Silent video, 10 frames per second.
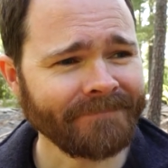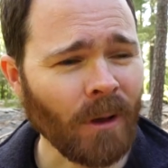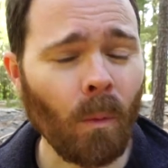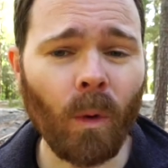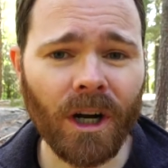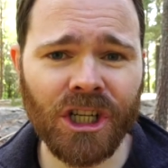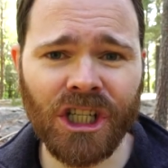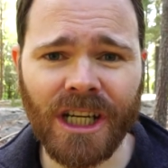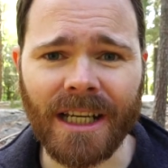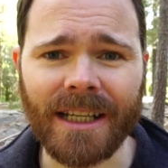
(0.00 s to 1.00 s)

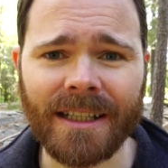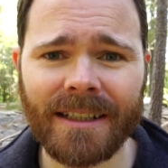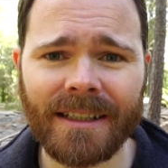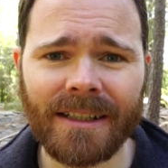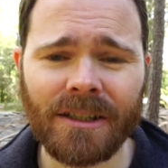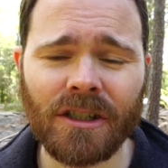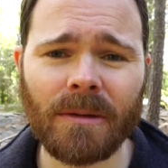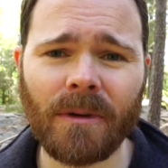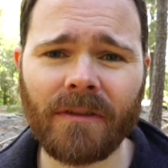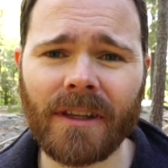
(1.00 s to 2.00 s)
watching
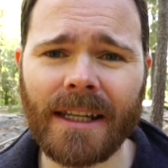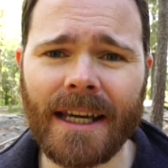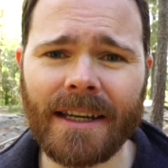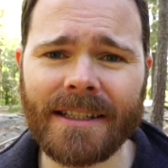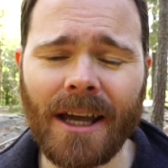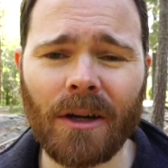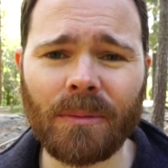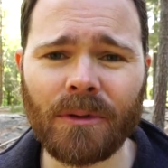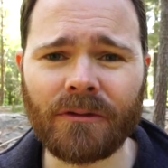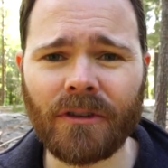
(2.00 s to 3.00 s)
some of the latest
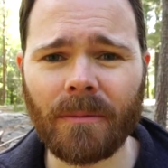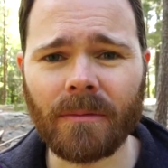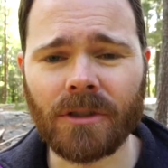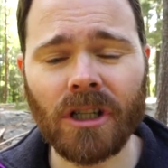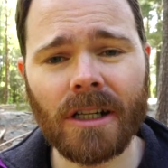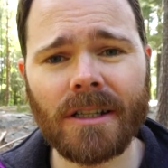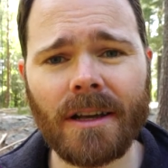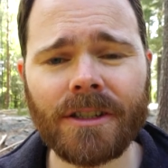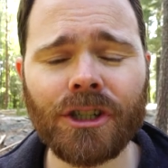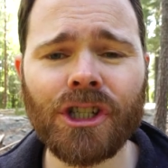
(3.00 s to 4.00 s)
output from Charles
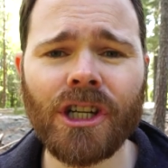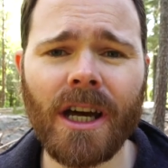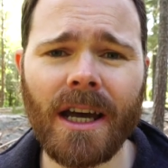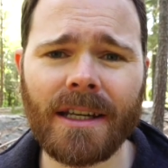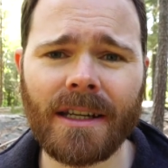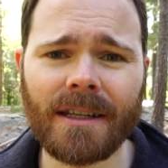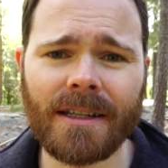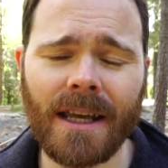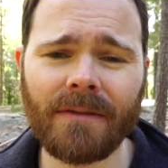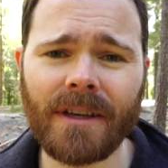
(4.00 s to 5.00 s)
Eisenstein and
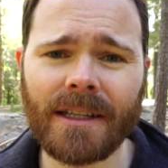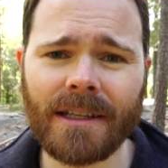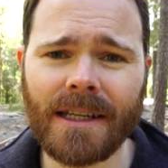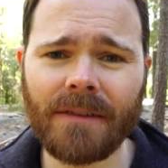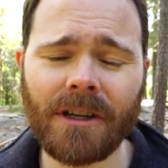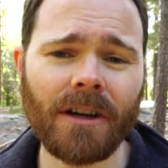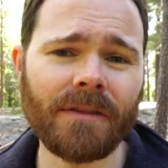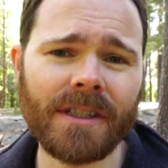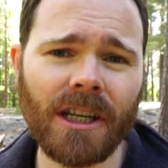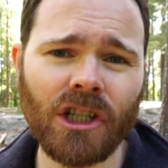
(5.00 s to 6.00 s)
David in
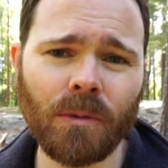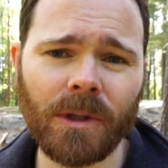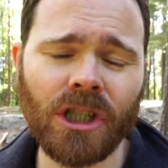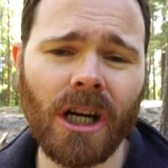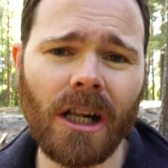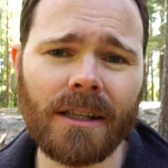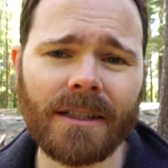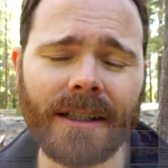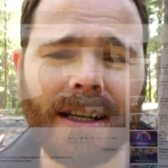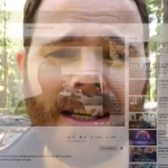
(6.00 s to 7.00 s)
conversation with Charles,
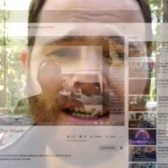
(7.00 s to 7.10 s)
and